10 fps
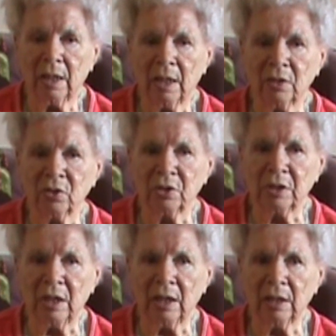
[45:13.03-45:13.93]
and she
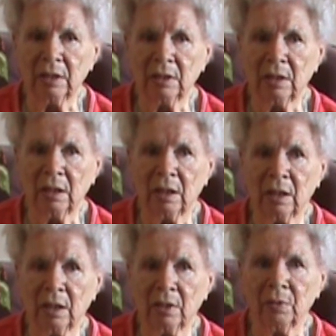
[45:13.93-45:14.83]
had,
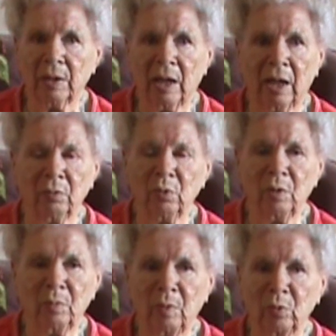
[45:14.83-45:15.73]
um, I
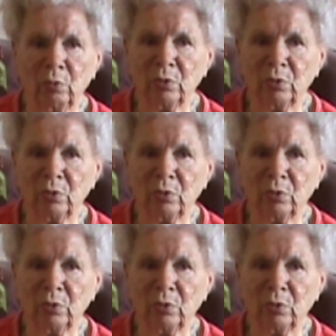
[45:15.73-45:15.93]
remember